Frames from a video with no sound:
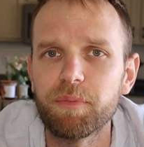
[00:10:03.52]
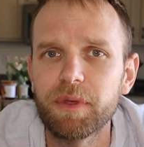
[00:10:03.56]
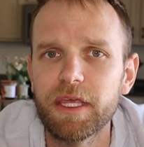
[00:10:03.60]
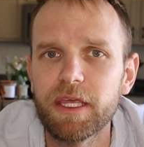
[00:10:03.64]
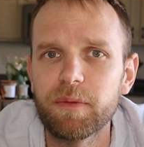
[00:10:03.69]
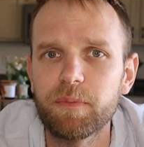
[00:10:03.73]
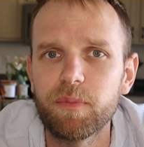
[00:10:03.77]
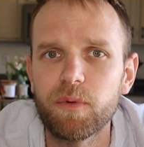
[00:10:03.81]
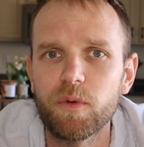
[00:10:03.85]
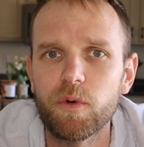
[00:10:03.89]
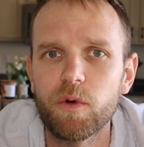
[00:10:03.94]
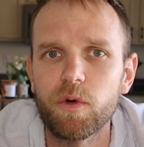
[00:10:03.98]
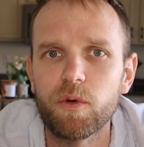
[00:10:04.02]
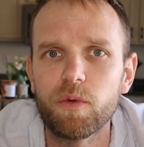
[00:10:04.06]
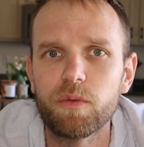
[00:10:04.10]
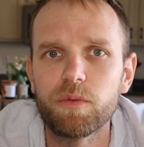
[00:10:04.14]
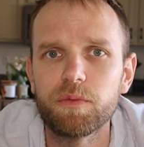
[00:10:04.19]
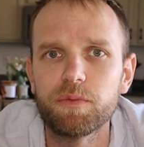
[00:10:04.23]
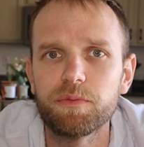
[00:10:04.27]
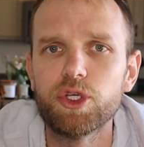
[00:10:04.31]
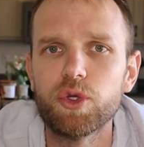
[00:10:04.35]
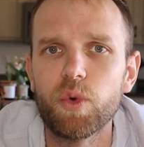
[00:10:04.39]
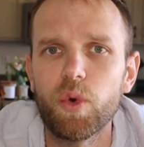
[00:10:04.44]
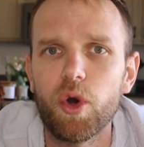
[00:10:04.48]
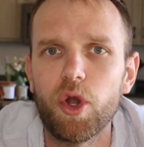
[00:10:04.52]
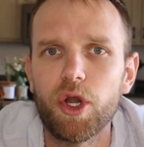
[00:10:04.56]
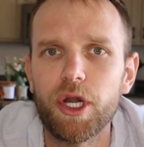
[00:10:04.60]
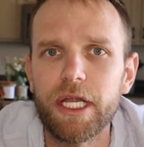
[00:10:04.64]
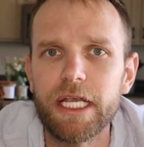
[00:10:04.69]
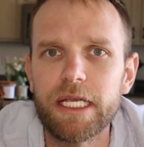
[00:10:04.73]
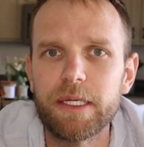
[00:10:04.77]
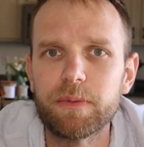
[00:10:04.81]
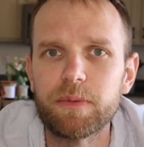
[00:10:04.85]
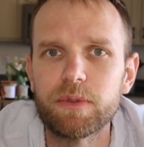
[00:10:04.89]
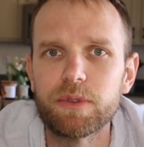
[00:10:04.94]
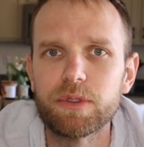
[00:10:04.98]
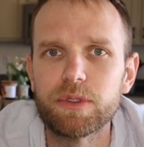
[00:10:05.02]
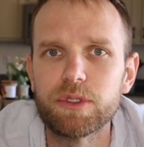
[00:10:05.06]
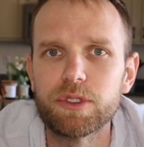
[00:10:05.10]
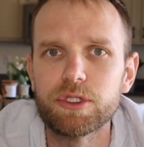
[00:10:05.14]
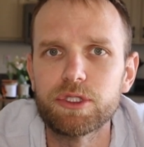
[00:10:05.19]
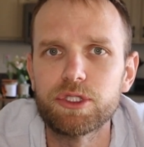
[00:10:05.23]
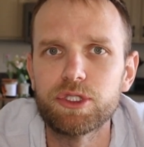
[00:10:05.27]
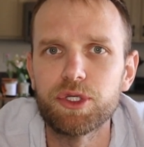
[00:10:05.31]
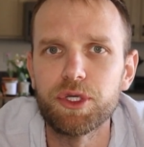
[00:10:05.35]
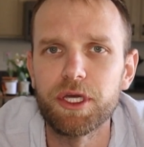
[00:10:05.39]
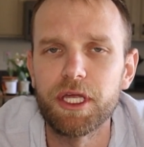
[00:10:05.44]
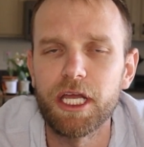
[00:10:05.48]
people, you are able
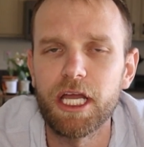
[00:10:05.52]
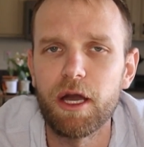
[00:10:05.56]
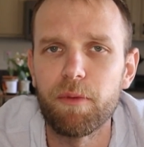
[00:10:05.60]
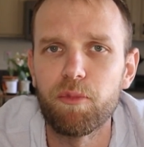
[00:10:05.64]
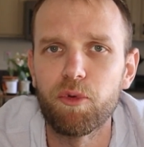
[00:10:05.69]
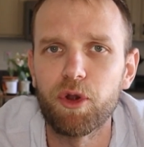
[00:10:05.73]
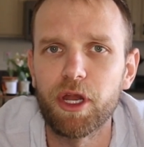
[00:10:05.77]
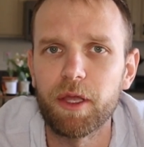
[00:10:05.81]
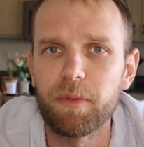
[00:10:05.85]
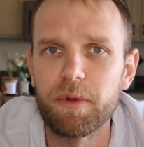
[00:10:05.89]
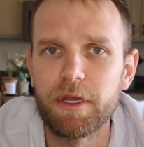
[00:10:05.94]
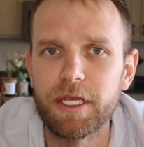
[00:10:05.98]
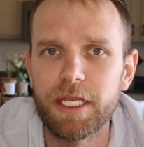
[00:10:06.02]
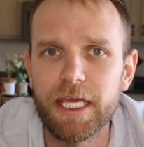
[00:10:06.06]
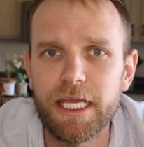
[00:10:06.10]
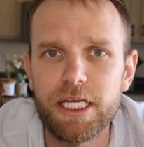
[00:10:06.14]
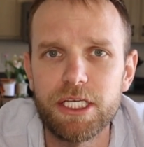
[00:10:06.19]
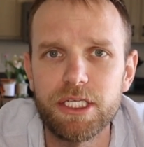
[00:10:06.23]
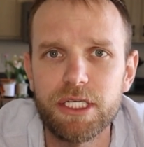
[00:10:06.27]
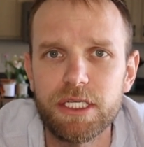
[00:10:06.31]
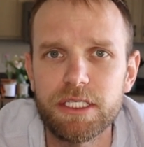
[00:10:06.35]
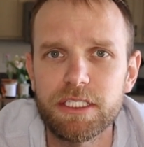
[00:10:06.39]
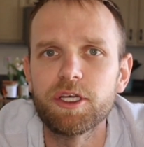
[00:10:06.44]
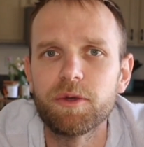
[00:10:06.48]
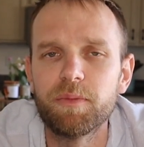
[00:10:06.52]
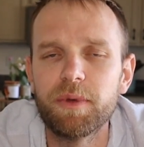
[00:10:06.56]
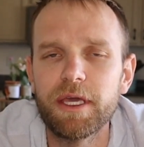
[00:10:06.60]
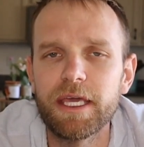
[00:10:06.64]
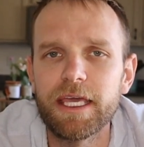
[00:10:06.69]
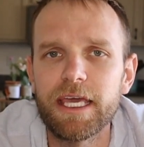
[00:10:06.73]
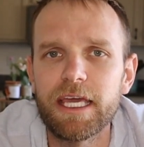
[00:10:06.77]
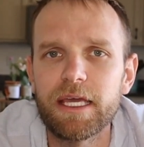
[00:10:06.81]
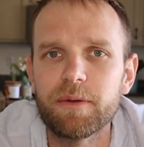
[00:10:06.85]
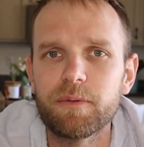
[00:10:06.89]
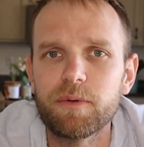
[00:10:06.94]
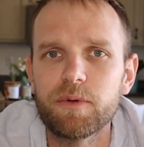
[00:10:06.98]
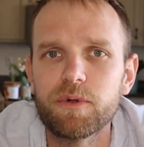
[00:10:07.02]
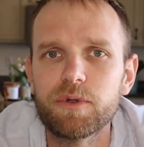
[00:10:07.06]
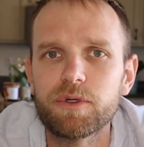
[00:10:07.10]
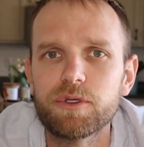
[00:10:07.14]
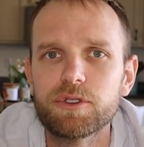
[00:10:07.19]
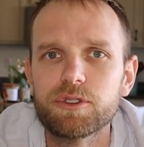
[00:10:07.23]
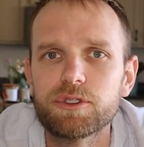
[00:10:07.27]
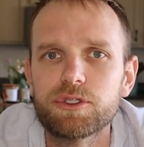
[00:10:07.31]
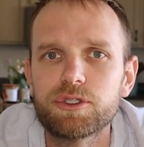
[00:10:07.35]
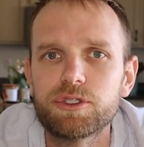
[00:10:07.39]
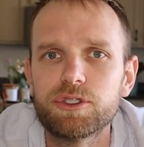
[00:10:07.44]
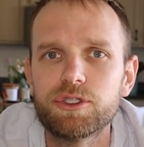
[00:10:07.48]
to get a couple recommendations. So being
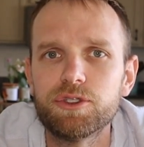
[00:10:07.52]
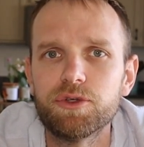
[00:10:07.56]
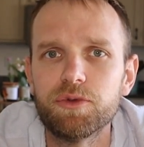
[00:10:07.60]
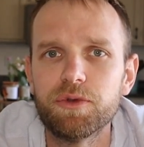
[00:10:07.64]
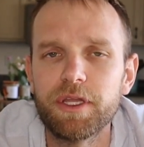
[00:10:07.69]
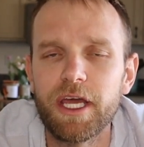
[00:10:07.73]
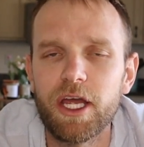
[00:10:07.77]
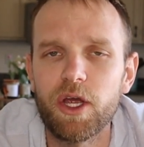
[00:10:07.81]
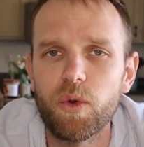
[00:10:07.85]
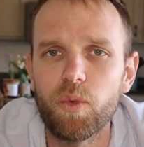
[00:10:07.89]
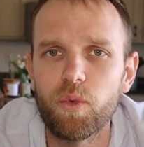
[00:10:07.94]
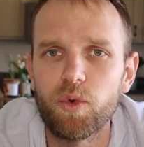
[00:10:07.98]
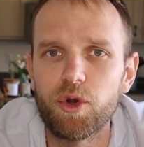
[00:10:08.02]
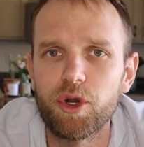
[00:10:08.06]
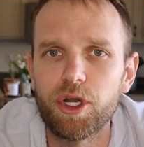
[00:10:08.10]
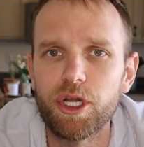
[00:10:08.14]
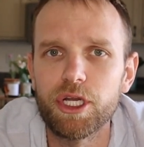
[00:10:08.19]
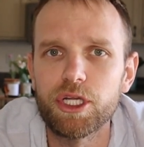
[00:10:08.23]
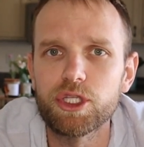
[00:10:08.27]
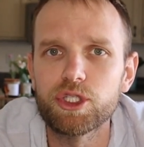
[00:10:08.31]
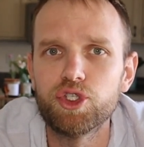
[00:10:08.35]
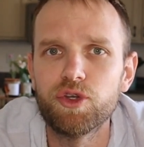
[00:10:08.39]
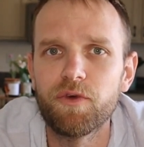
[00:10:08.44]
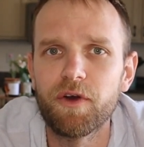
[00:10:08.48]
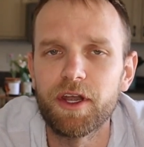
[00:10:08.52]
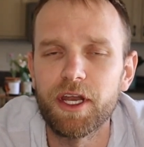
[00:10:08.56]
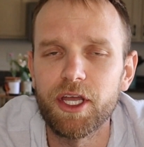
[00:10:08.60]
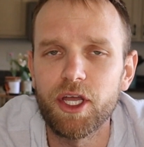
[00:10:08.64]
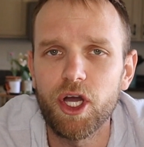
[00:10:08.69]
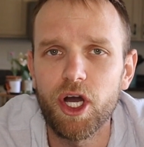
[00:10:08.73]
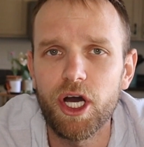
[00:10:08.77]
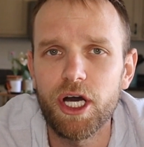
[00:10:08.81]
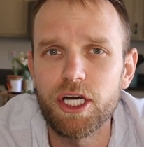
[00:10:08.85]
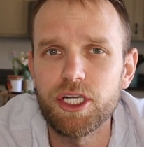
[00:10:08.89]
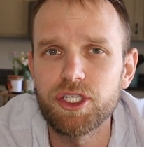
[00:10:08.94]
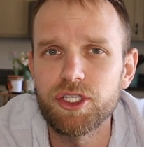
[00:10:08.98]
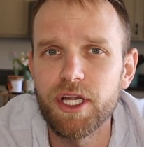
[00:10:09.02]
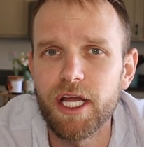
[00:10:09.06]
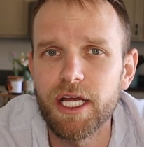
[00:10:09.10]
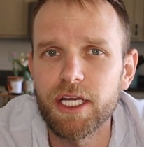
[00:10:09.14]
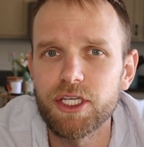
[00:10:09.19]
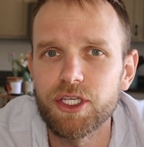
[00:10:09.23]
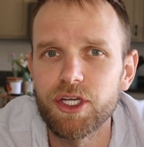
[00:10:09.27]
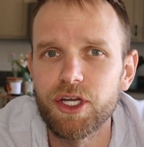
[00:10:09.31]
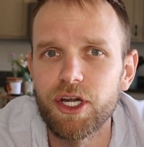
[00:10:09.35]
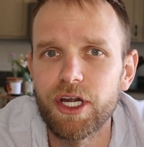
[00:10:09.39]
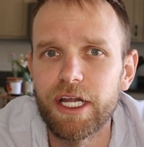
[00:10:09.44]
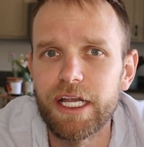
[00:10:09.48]
able to network to find a
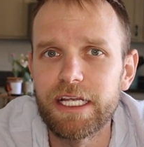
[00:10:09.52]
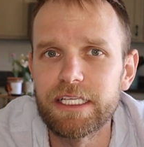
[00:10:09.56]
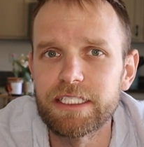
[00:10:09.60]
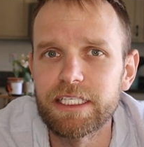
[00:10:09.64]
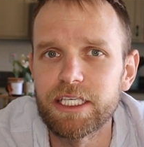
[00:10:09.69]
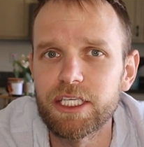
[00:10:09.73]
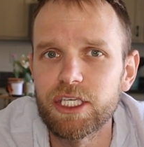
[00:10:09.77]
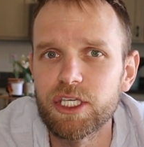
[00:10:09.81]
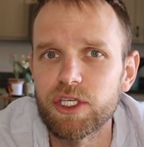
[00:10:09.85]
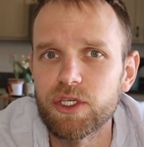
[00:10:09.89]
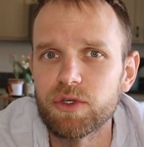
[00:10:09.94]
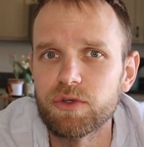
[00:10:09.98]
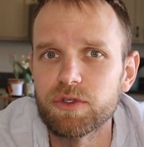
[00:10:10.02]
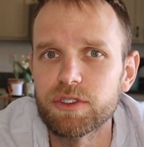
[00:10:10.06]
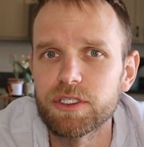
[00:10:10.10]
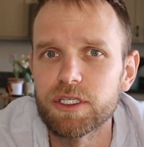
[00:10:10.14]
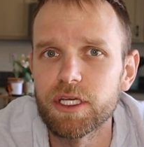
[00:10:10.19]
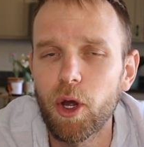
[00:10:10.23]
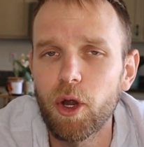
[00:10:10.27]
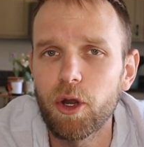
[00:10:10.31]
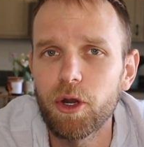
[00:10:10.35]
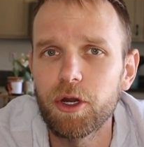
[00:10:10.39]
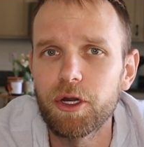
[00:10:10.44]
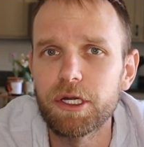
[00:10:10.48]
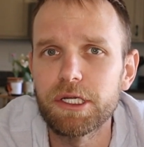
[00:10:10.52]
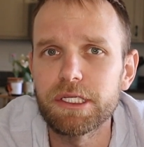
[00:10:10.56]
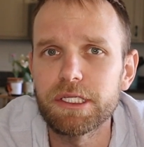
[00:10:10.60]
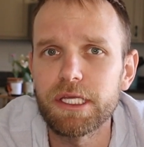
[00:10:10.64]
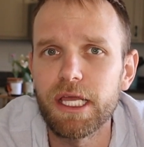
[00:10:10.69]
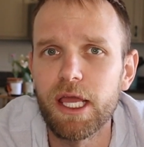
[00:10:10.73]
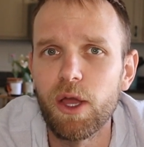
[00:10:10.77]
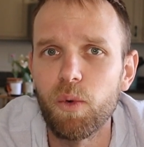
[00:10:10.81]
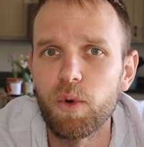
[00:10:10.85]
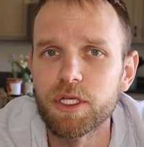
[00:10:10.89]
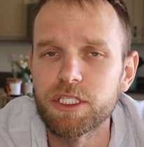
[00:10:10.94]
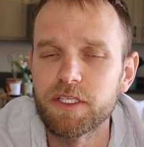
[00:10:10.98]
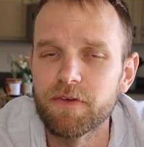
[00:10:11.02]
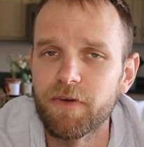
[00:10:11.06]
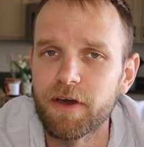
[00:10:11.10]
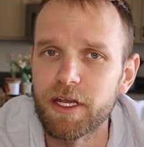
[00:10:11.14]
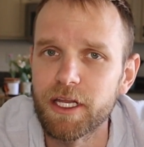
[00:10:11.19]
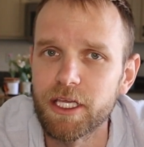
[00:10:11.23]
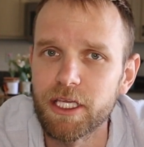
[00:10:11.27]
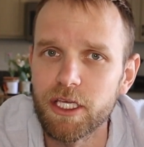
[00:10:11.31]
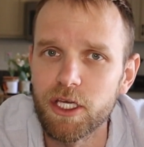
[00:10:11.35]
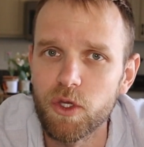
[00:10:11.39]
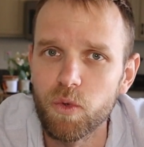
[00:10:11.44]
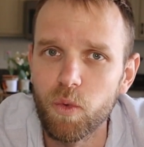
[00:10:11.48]
contractor is a huge part, and once you
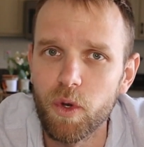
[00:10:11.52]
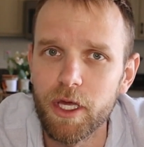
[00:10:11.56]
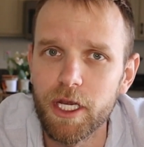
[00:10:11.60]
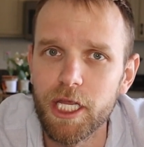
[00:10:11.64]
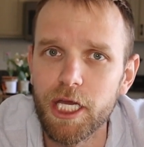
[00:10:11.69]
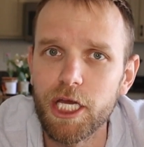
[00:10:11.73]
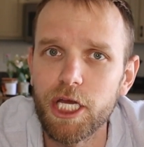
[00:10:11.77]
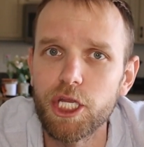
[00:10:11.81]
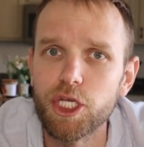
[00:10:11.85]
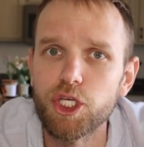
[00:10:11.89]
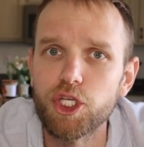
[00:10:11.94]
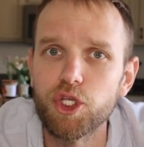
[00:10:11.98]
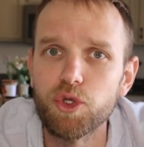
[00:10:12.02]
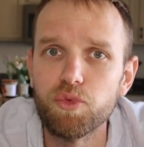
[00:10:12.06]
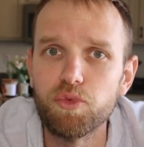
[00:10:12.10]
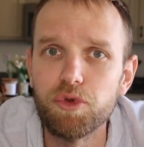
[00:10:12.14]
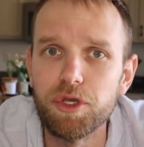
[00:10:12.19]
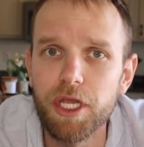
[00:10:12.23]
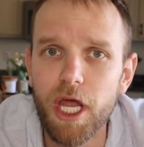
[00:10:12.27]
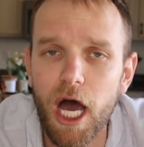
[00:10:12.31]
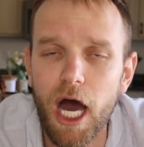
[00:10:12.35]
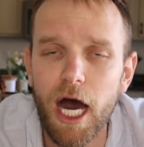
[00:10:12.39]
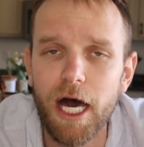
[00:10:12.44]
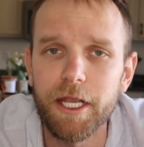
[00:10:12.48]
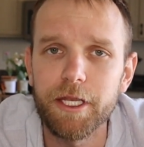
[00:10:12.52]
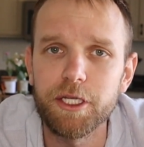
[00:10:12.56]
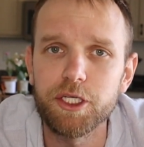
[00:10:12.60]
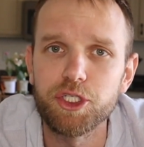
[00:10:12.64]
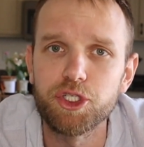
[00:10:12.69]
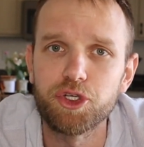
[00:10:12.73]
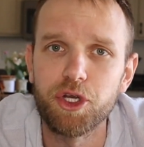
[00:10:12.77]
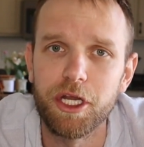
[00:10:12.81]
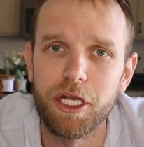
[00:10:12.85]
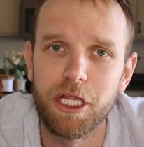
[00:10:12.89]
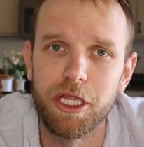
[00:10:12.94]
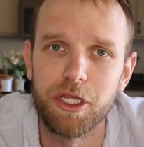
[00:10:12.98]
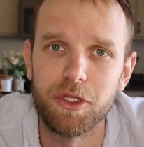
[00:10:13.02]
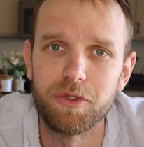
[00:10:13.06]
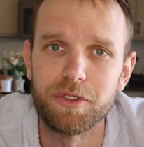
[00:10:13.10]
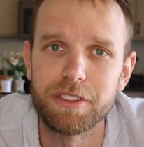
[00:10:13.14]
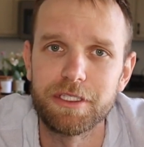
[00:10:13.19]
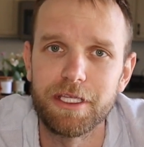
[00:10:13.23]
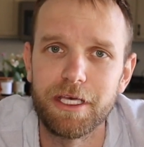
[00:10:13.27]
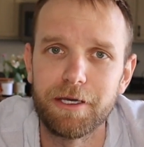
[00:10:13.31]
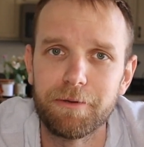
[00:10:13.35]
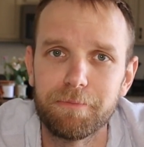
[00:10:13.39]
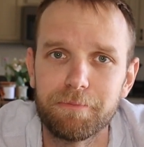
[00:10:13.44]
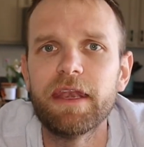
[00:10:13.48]
find a good one, do not try to lose
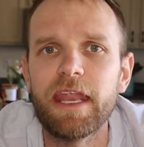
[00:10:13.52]
them.